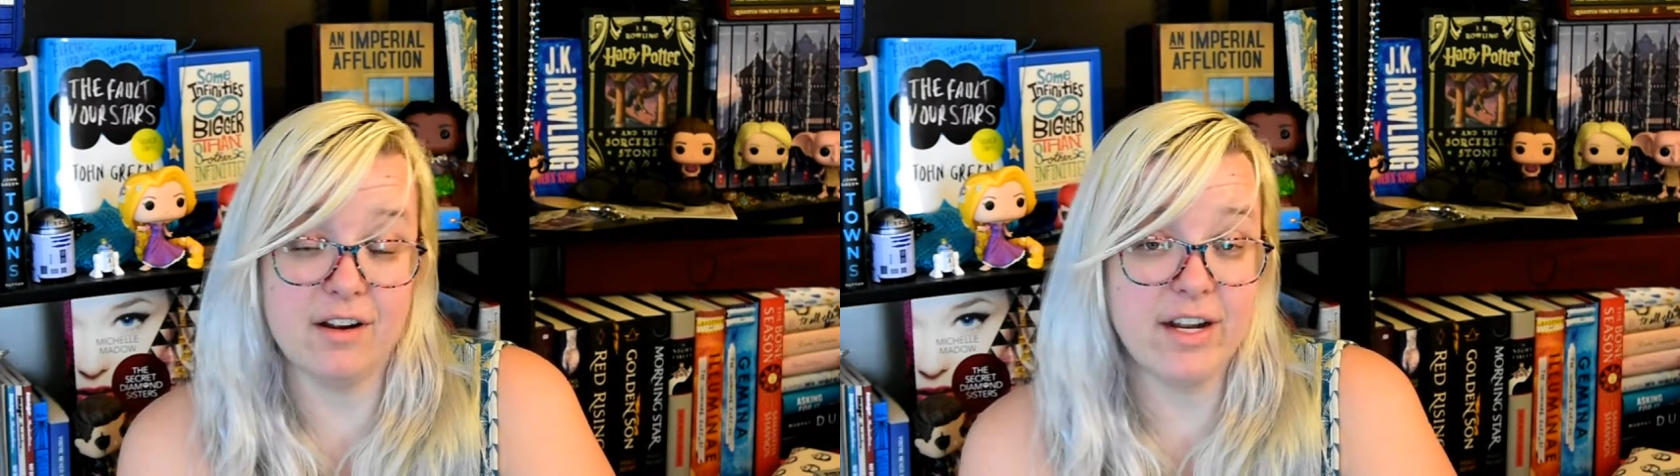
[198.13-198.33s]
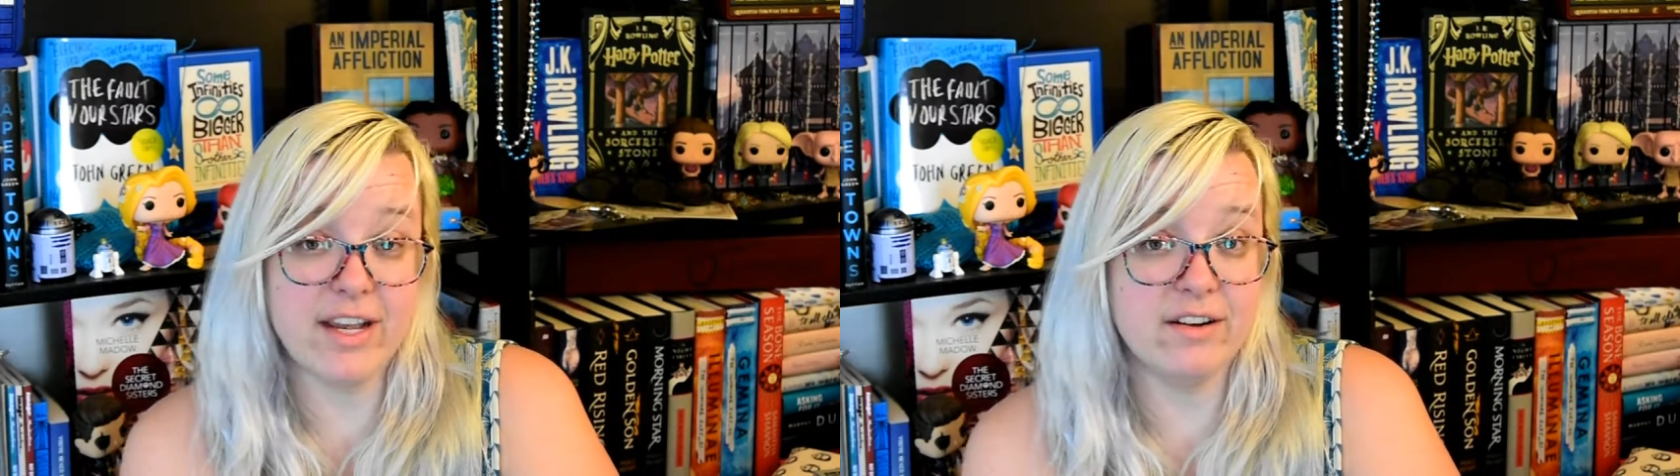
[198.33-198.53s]

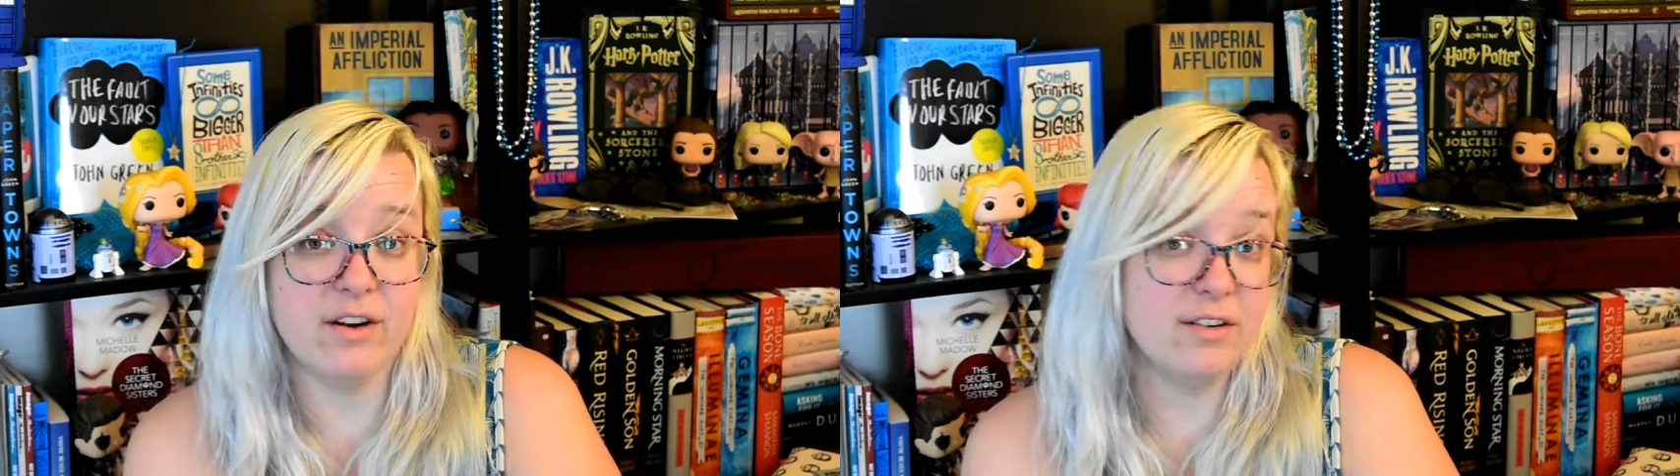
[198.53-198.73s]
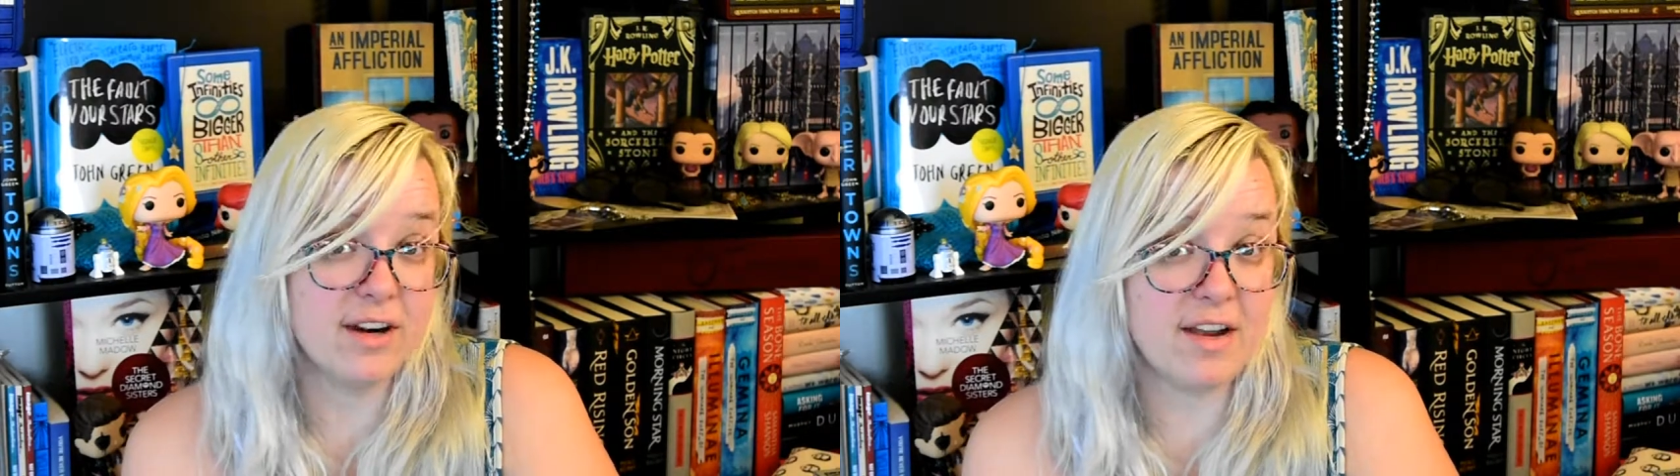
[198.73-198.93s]

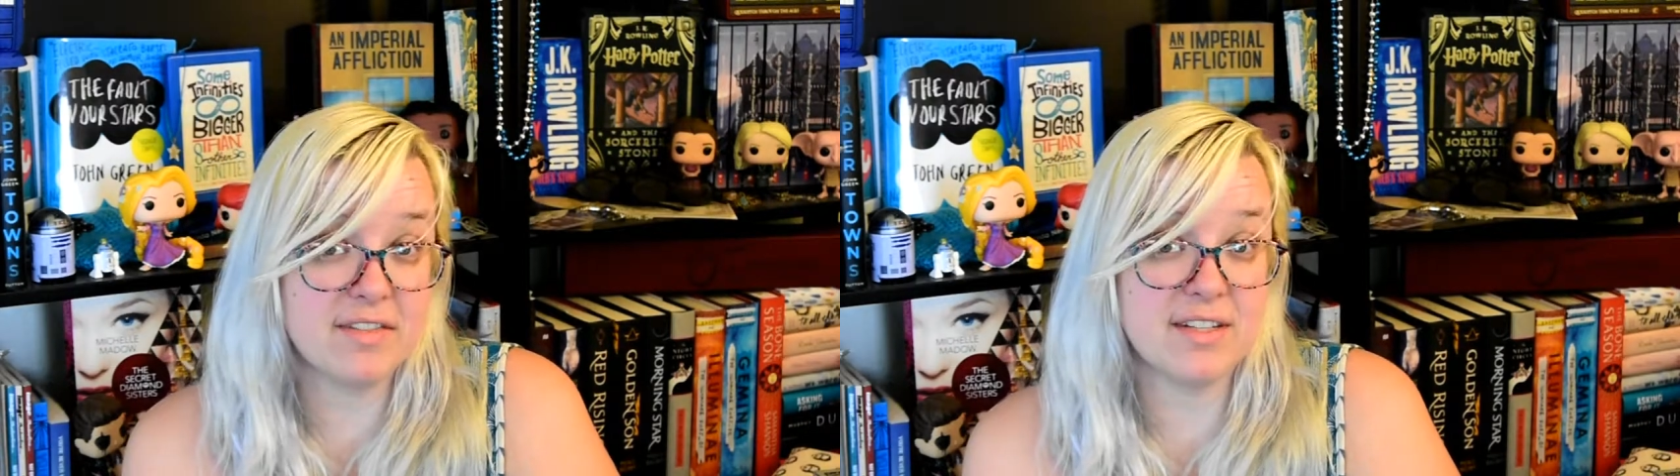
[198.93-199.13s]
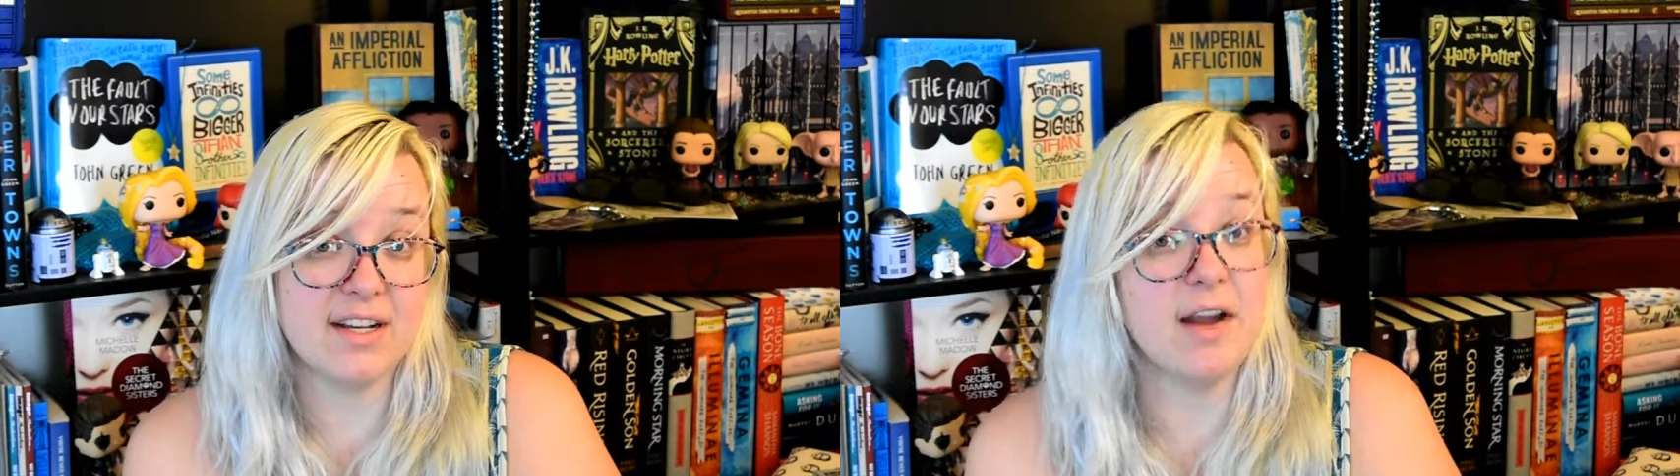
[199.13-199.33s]
again,
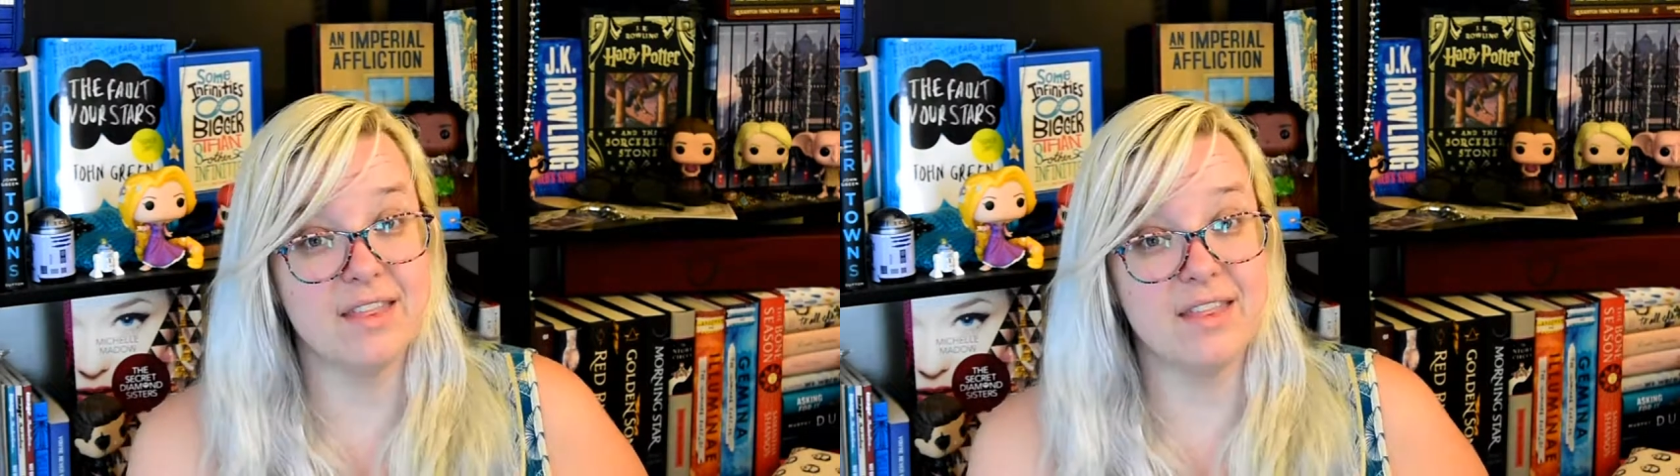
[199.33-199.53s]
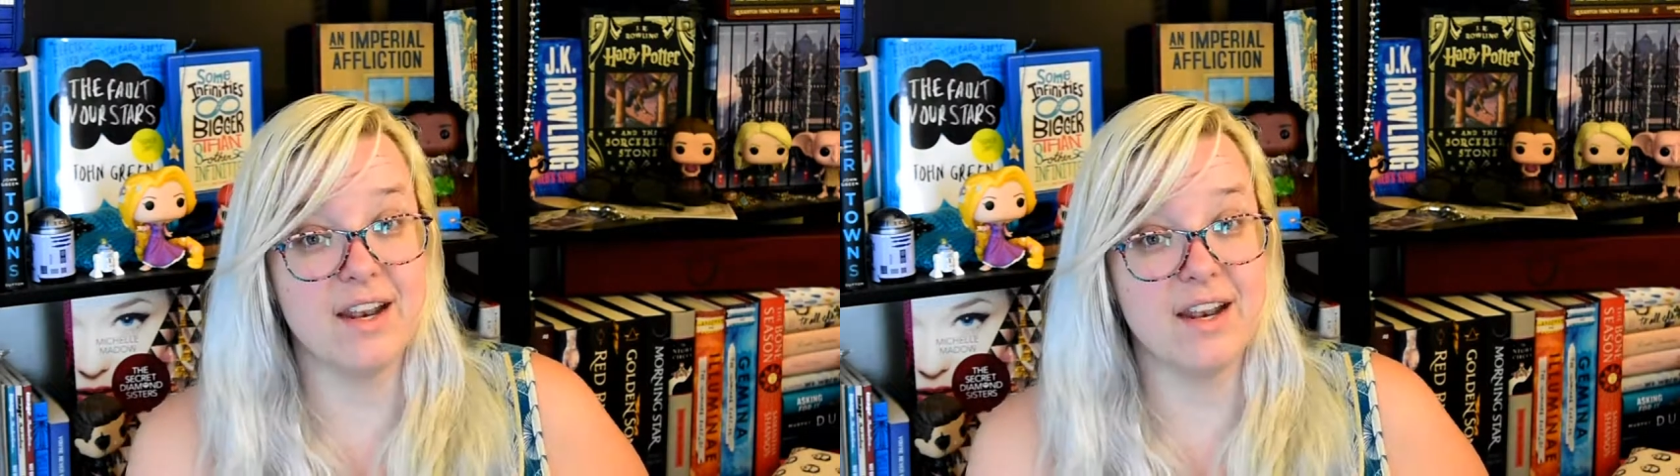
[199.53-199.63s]
arrives in time.